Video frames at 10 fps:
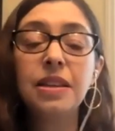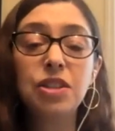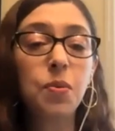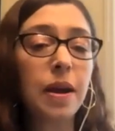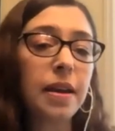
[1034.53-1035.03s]

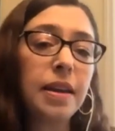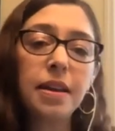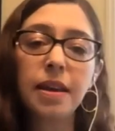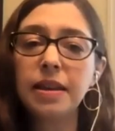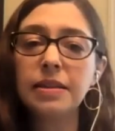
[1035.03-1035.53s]
to
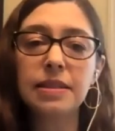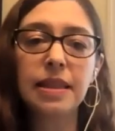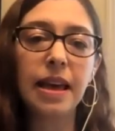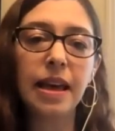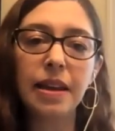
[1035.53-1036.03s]
recognize
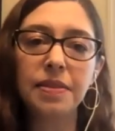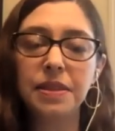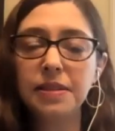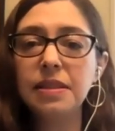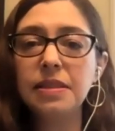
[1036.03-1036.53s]
that
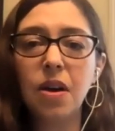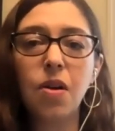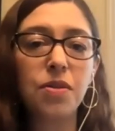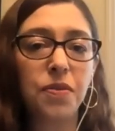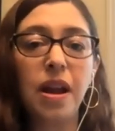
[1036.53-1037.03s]
this is
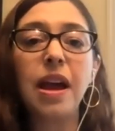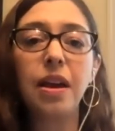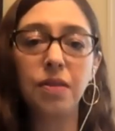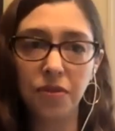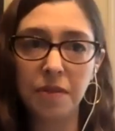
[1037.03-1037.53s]
hard for
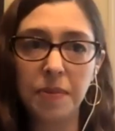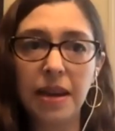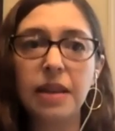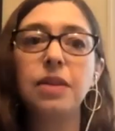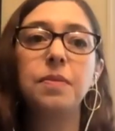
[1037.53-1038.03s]

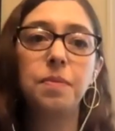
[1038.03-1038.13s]
everybody.